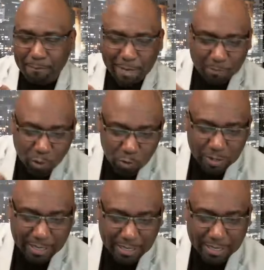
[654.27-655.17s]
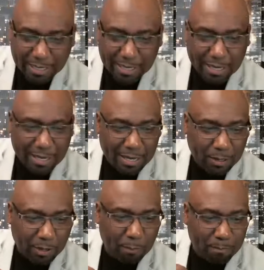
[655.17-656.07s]
immunity,
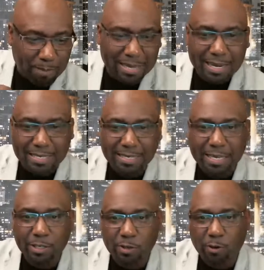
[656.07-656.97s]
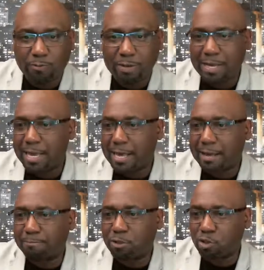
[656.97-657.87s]
got to build a sense of
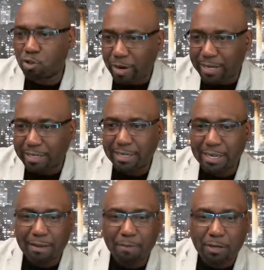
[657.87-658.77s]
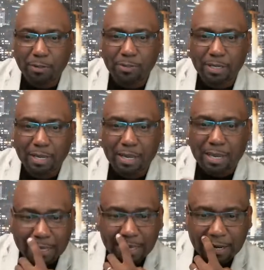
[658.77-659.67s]
strength, because
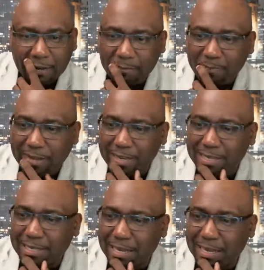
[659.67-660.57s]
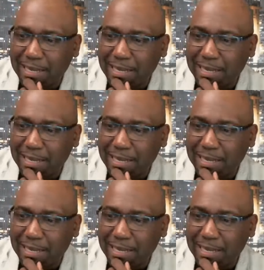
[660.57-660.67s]
you know it is.